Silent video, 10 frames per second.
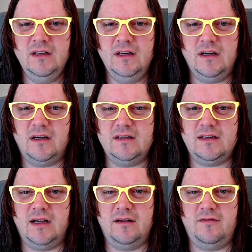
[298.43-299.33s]
I
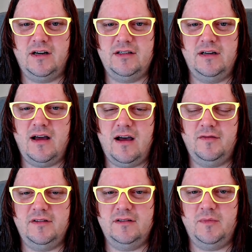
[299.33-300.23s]
started Russian
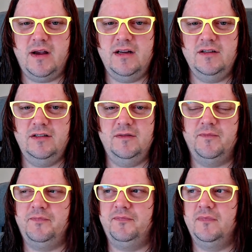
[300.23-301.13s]
after Spanish,
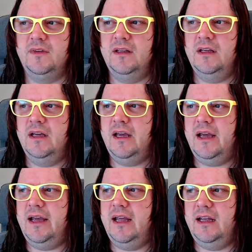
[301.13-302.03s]

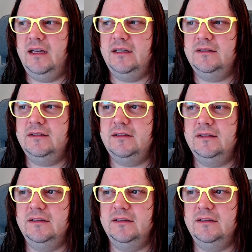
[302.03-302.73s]
and